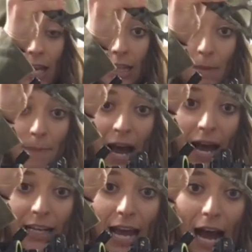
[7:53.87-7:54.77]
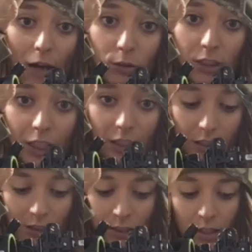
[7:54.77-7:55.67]
in the back out
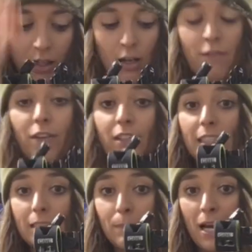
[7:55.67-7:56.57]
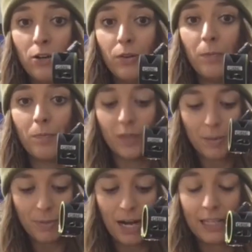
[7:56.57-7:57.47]
for this mount,
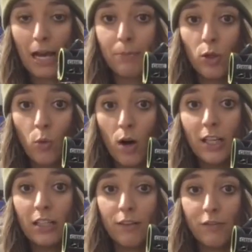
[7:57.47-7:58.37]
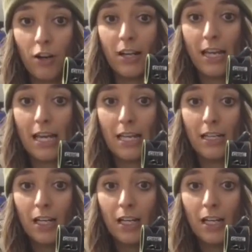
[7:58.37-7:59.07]
but I kept the one in the front in.